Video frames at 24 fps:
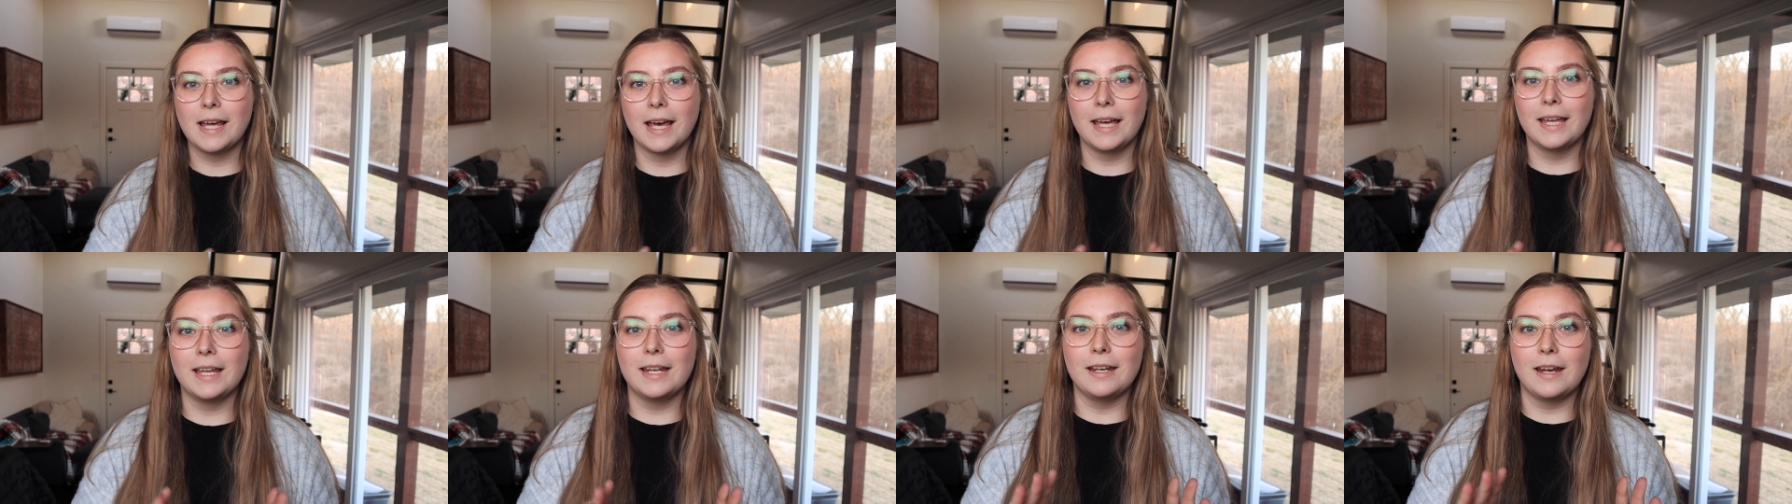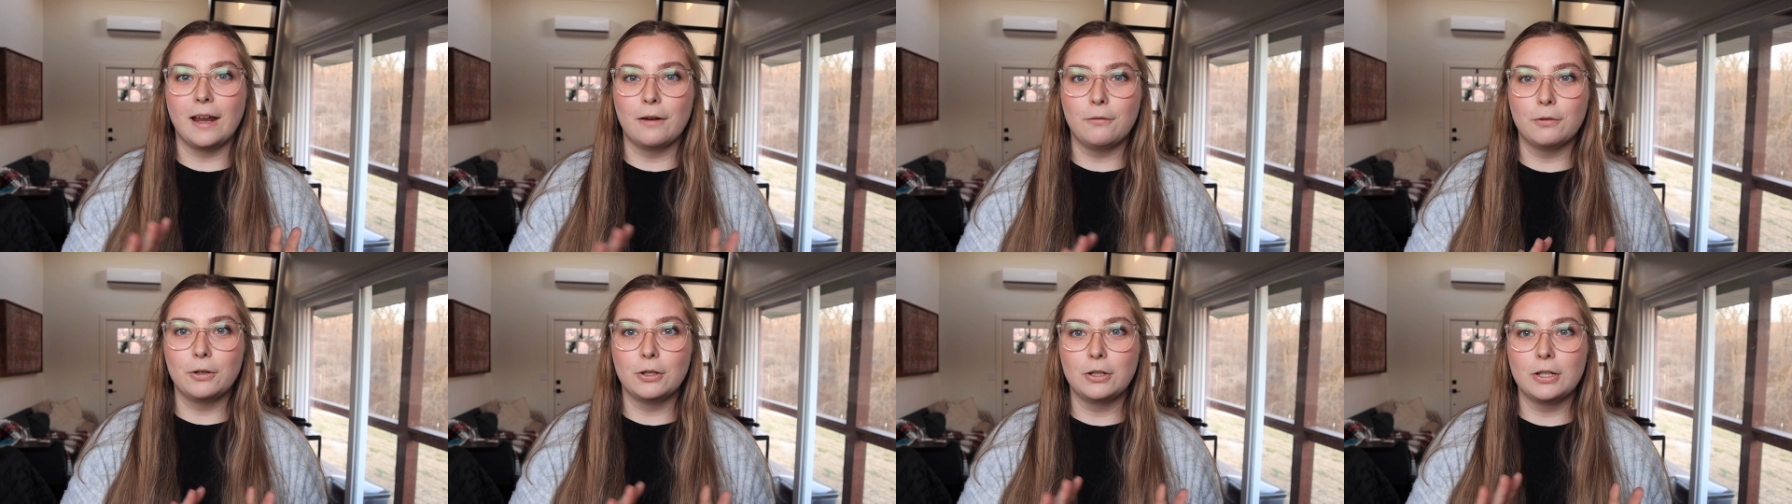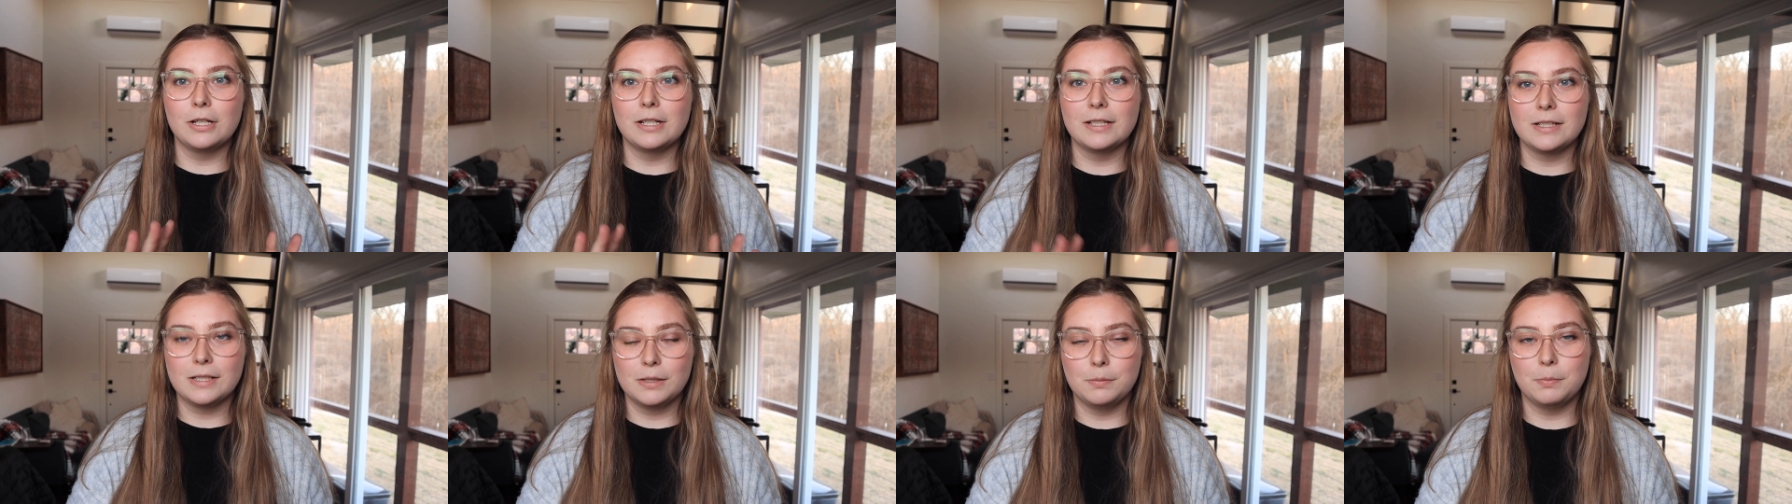I had never
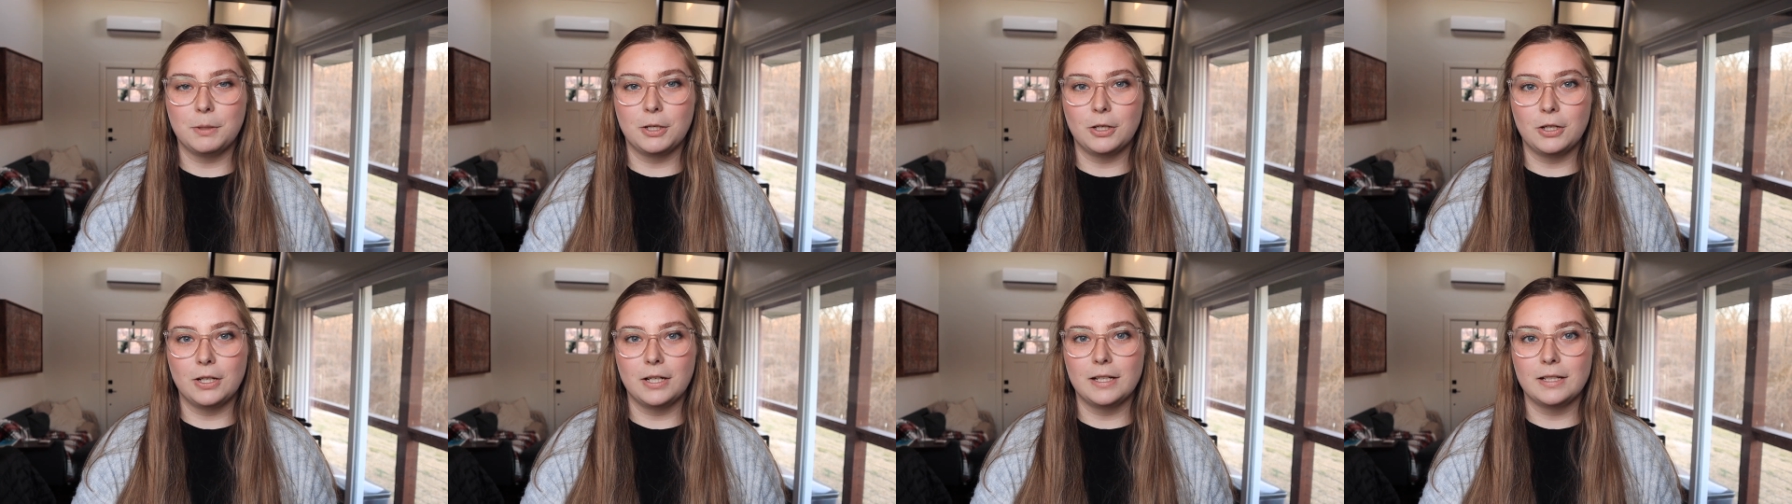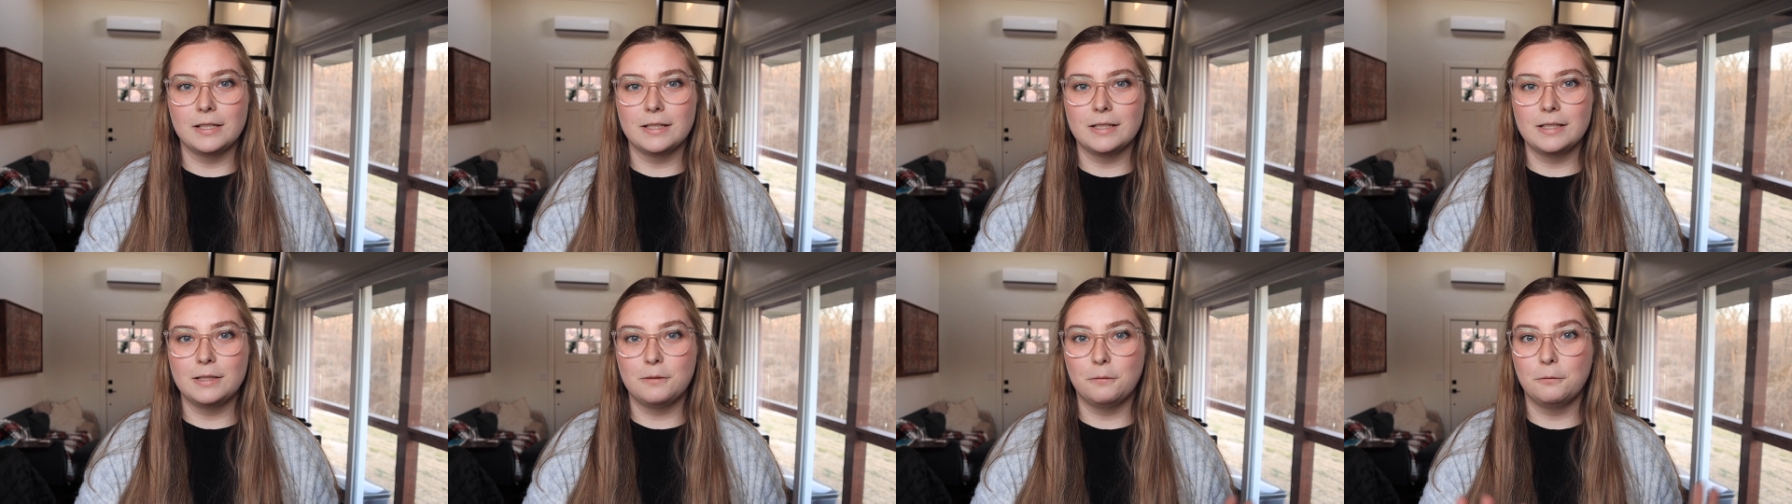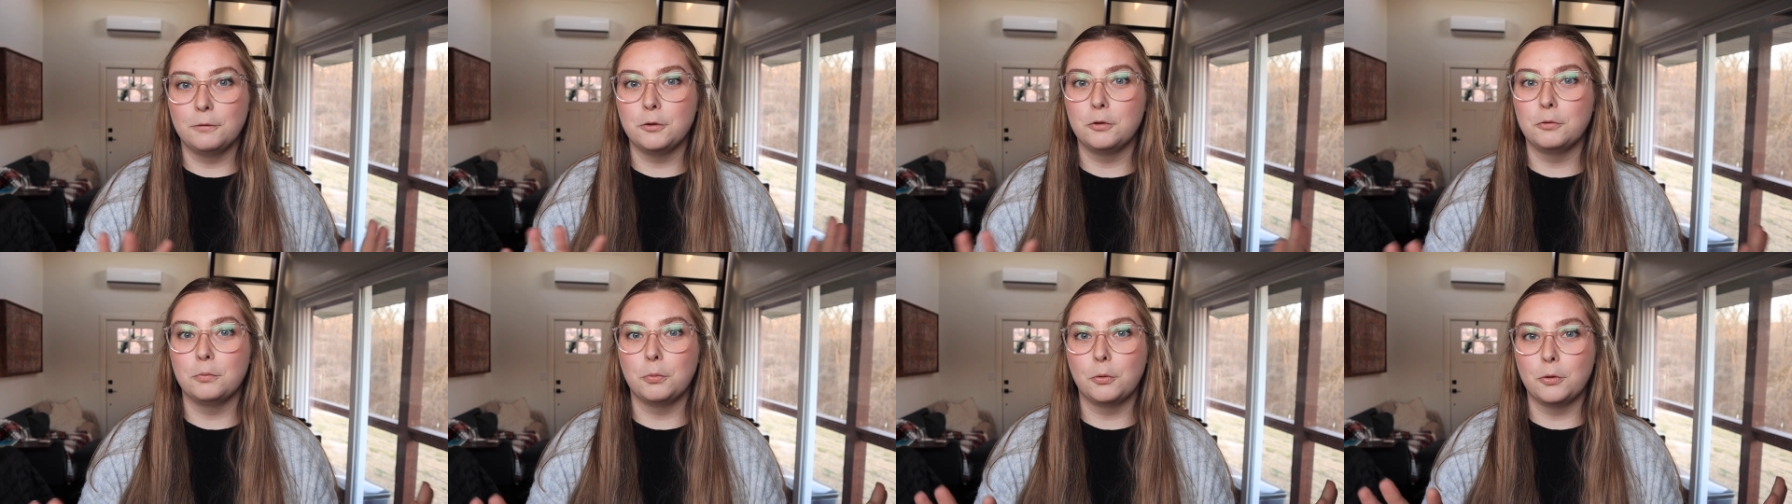experienced food